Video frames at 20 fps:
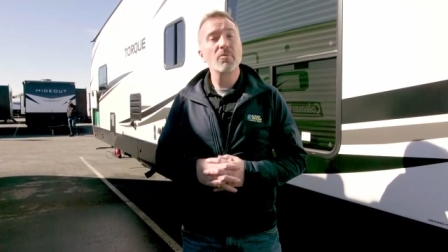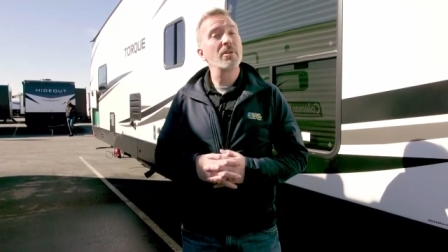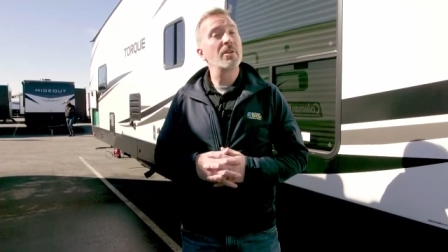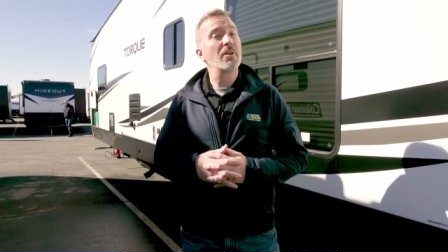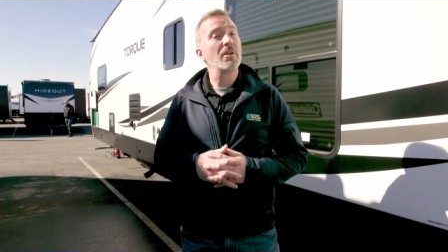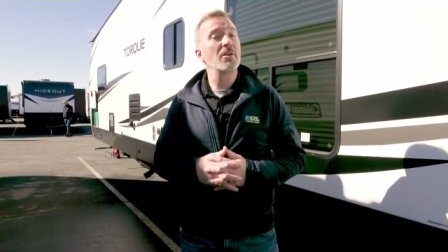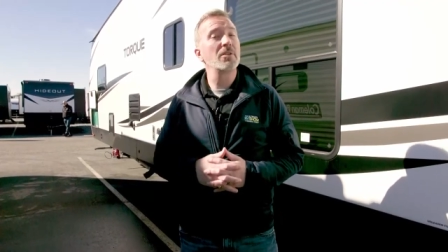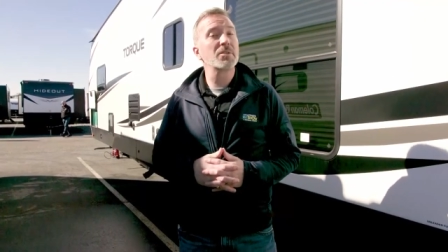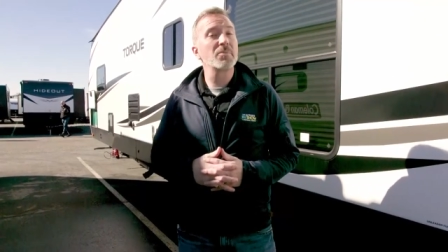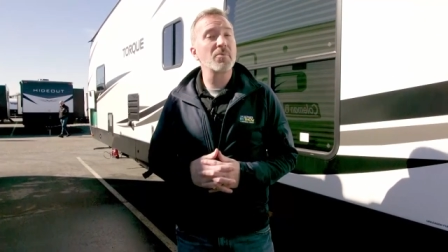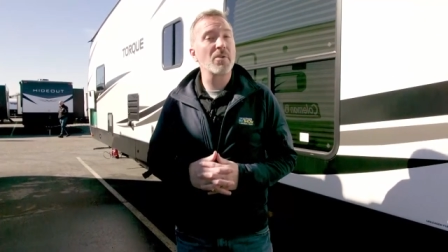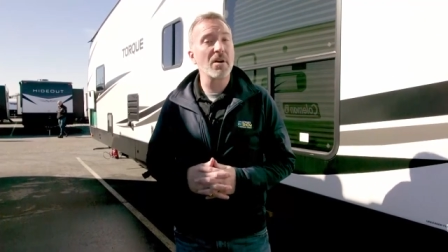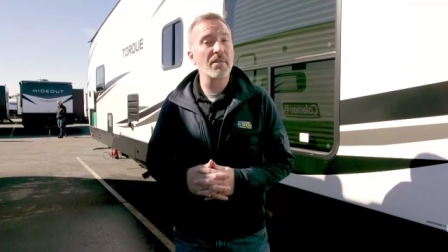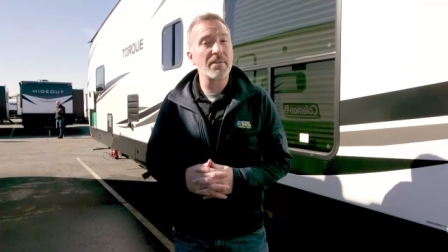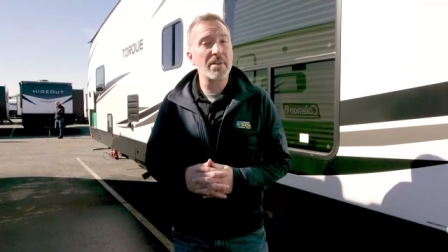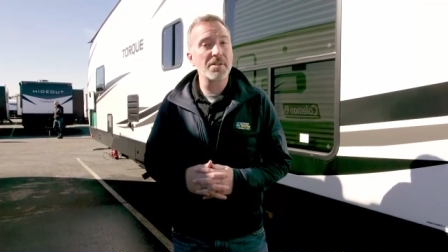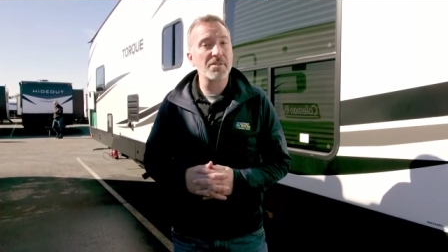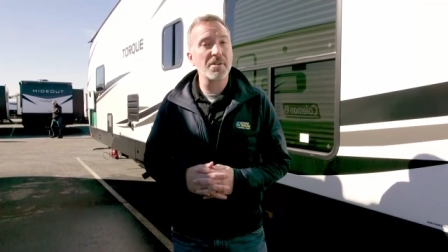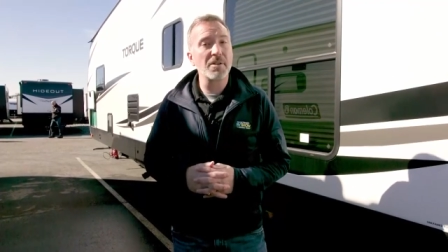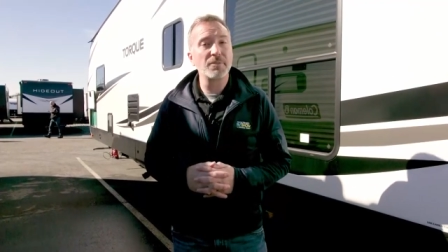when the Ultimate
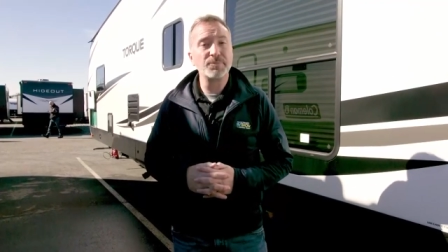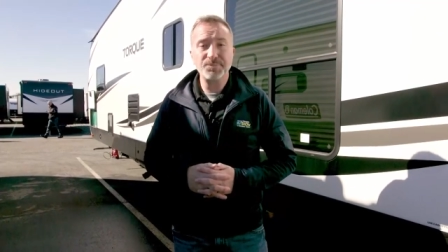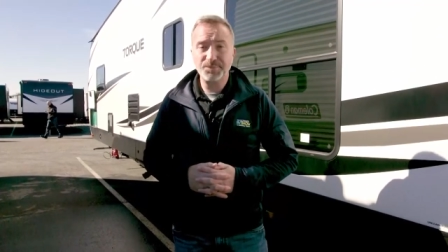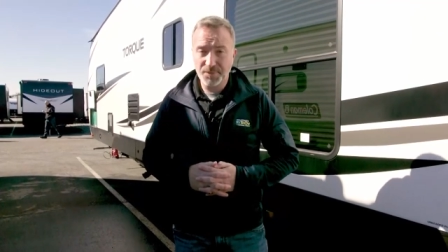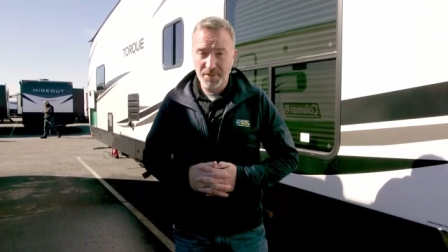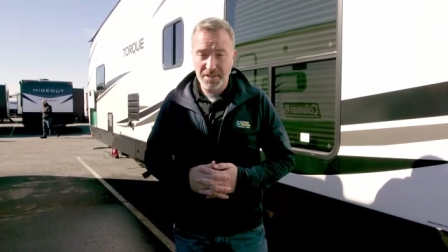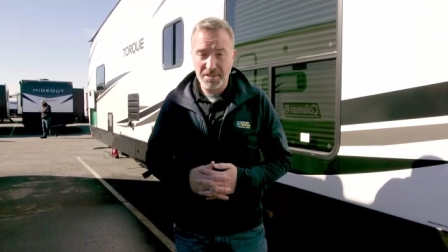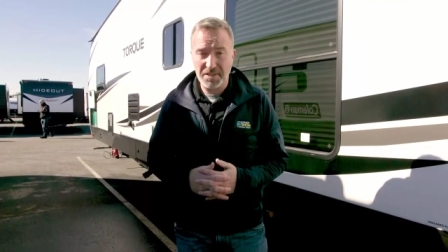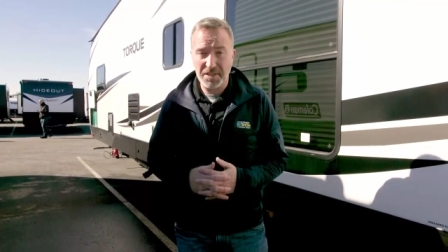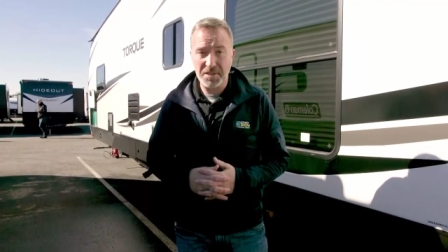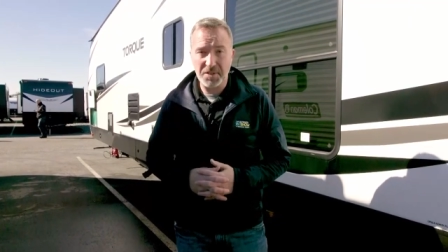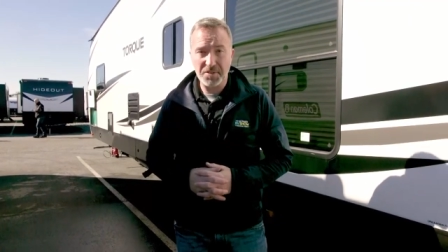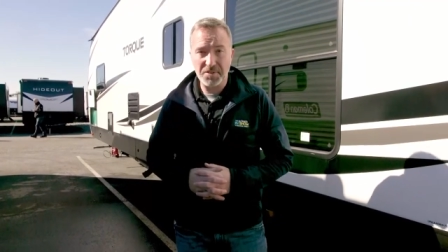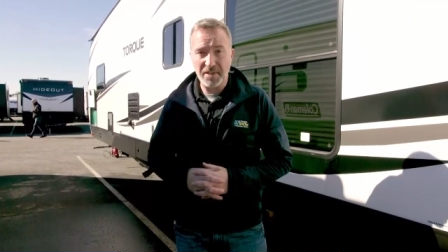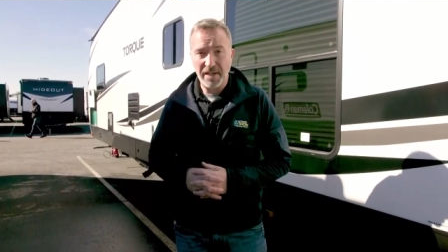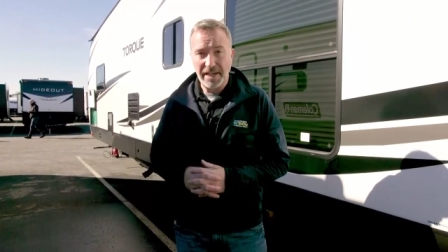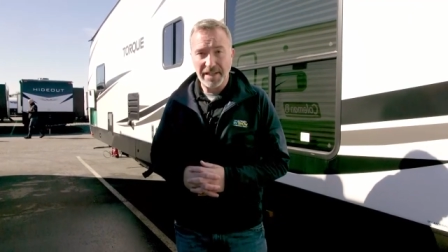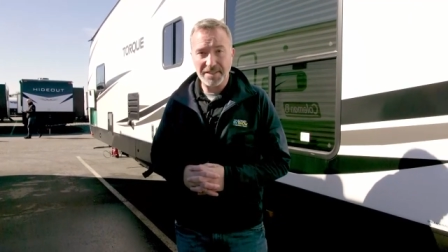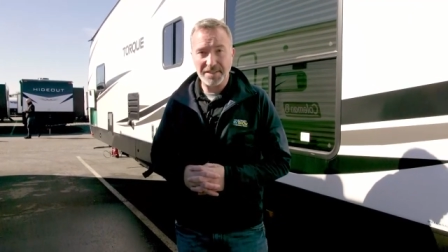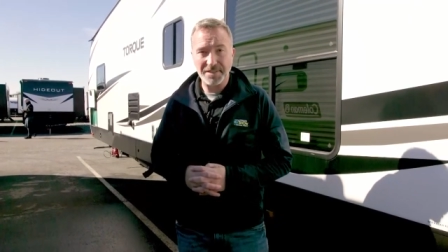RV Show continues
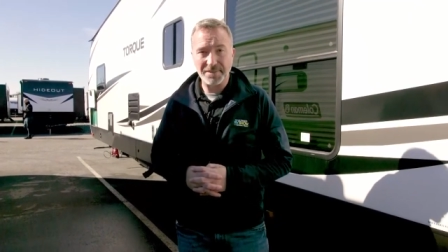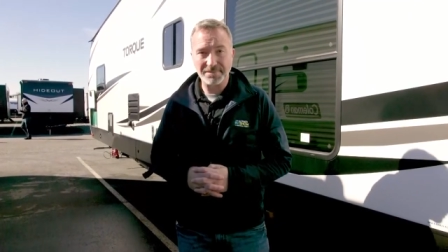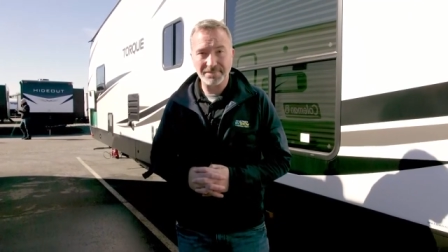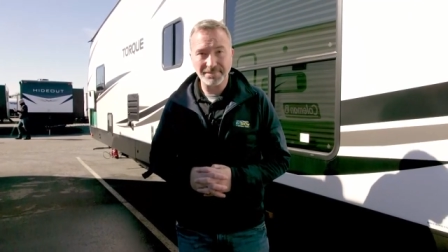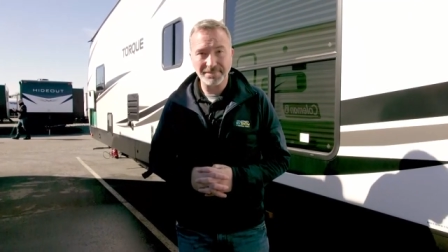next.